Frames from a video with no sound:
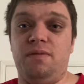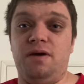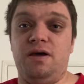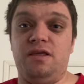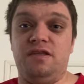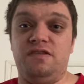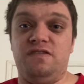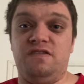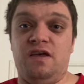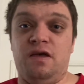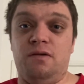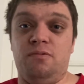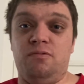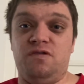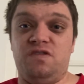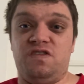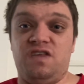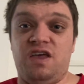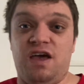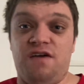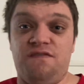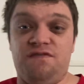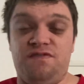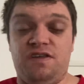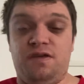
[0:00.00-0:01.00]
By the time it was
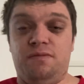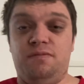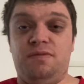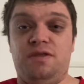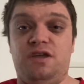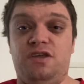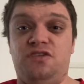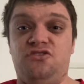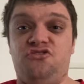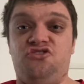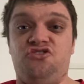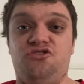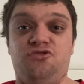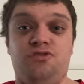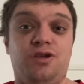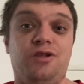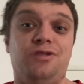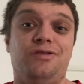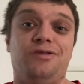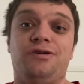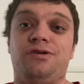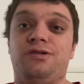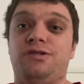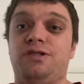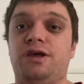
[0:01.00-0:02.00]
halftime, Nigeria
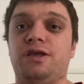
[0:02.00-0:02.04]
looked